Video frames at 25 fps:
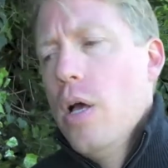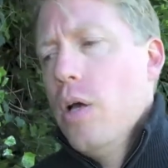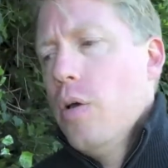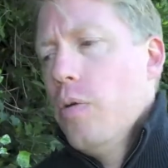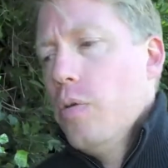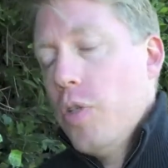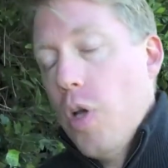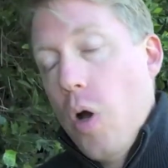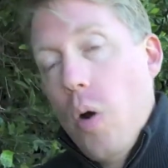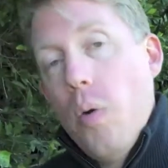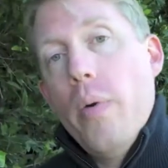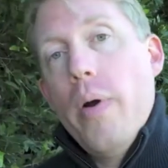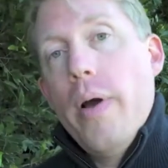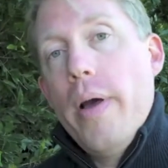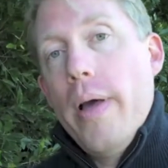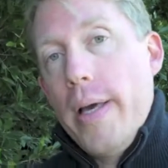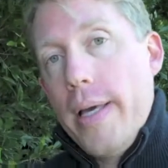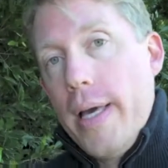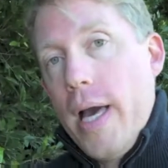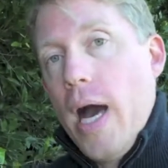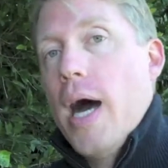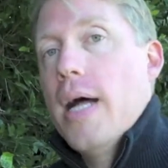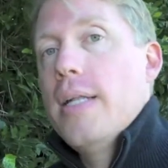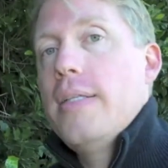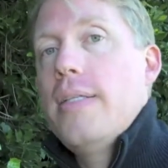So
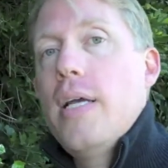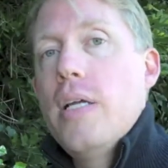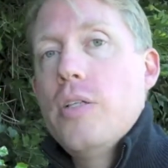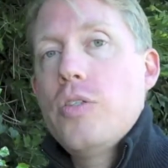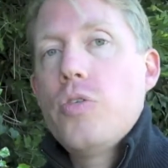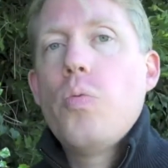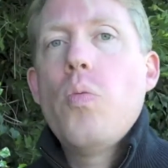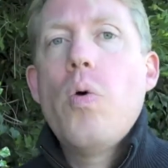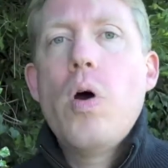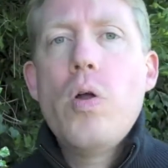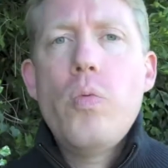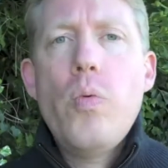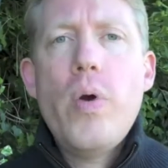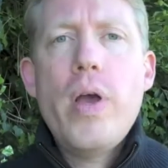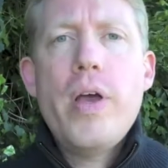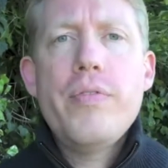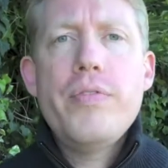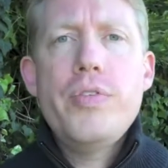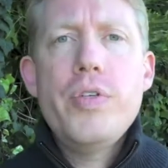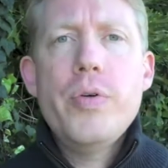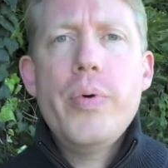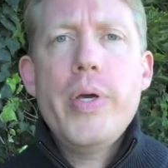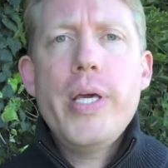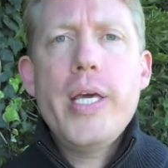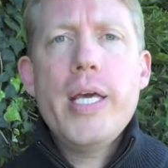Content's one way of
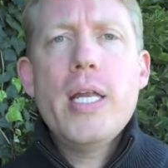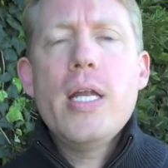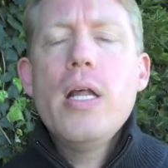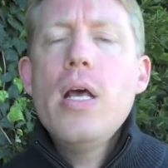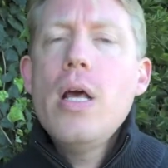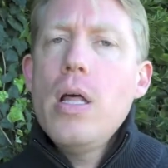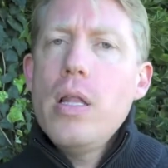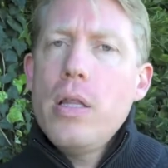doing it.